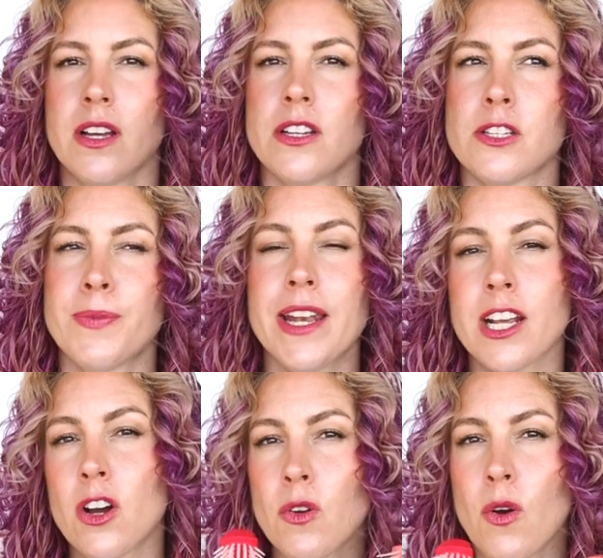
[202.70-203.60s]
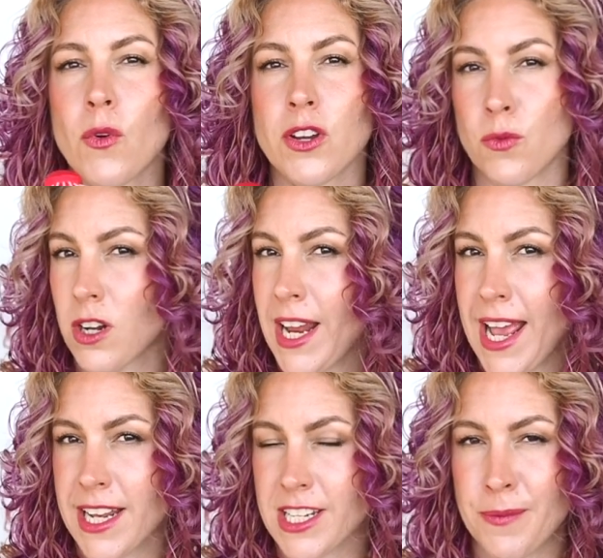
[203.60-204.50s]
depending on what
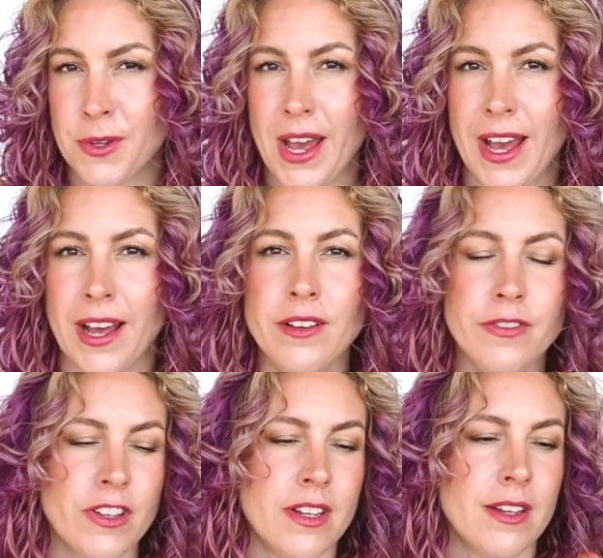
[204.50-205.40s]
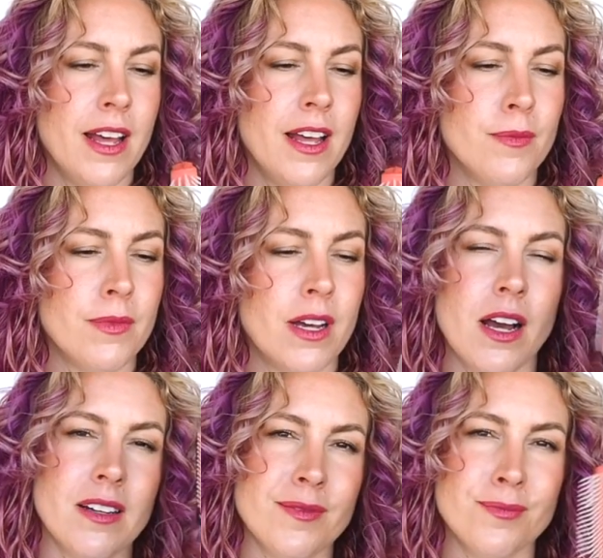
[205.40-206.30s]
hair type you have,
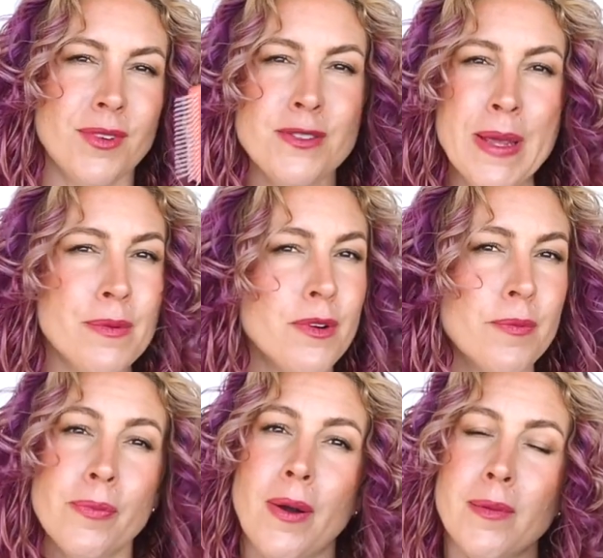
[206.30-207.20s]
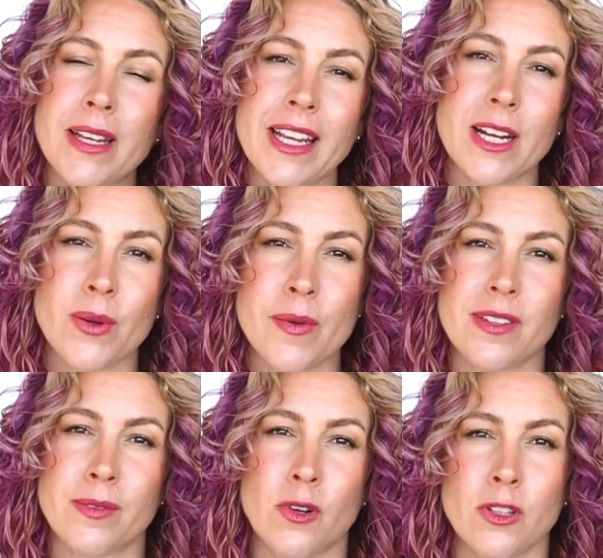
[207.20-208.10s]
most people probably can get away with
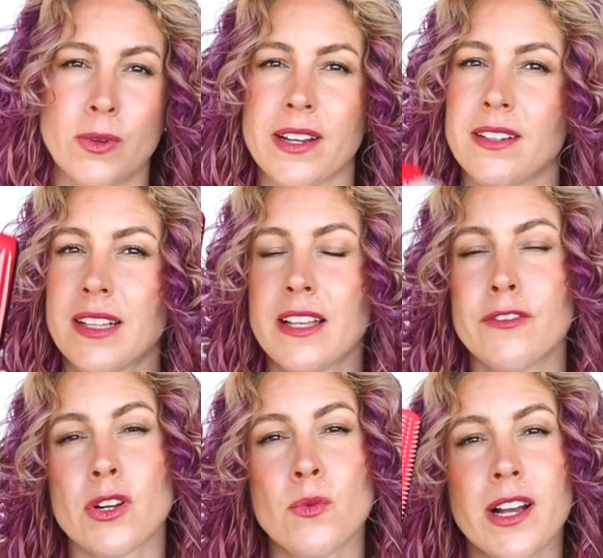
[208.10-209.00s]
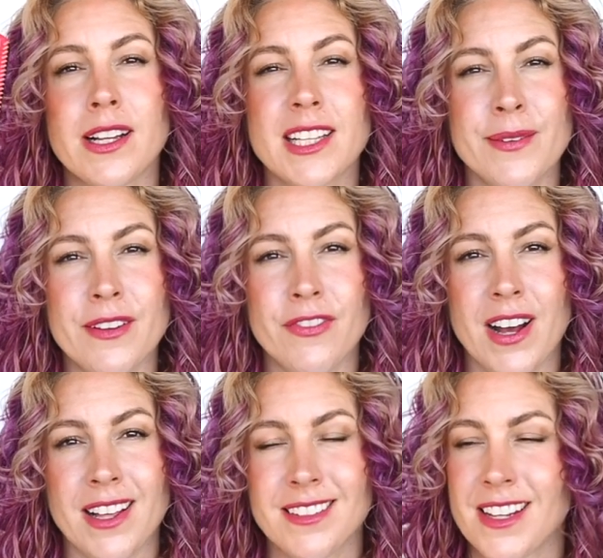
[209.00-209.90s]
the smaller one. If you want to work a little bit
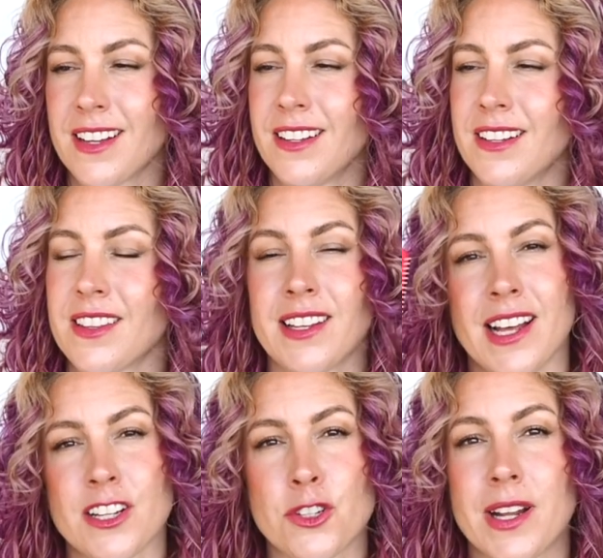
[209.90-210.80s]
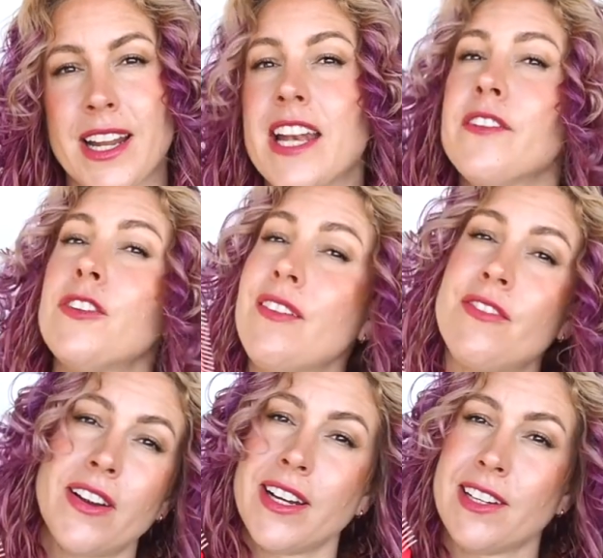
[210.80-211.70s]
faster, the larger one, and if you have
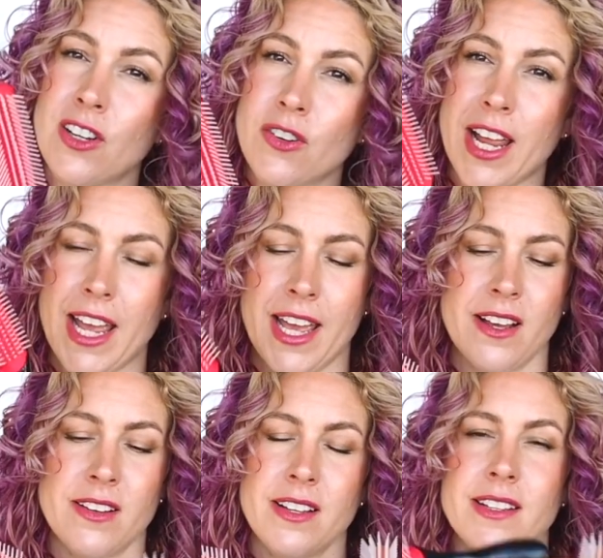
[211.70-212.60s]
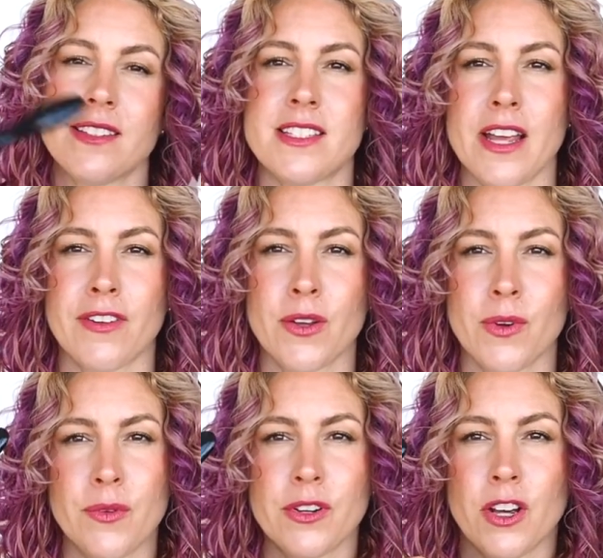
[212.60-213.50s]
very long hair, it's definitely
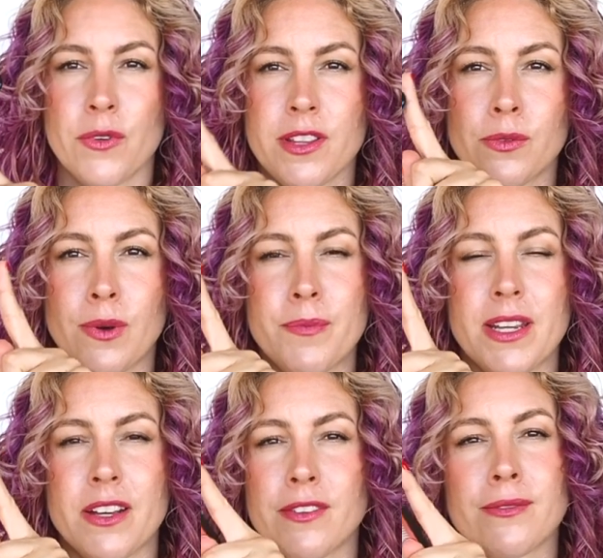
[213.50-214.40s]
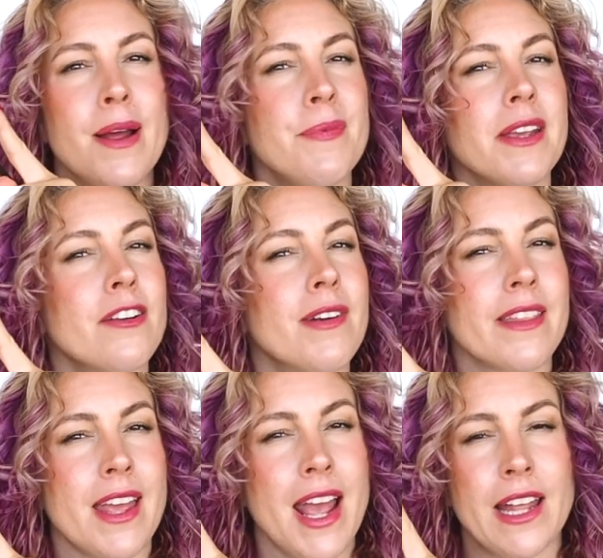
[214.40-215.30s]
when I would go with this one because wrapping it
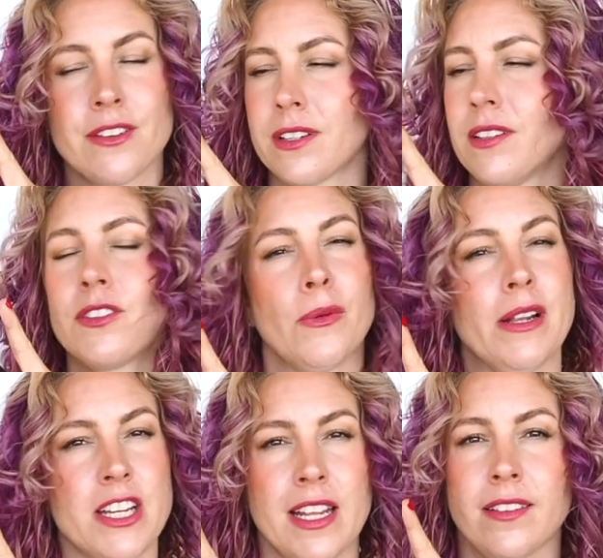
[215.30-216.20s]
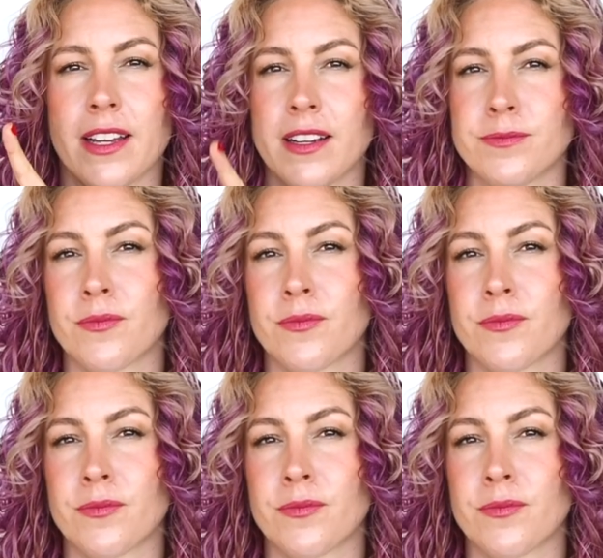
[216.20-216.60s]
around the handle is so much easier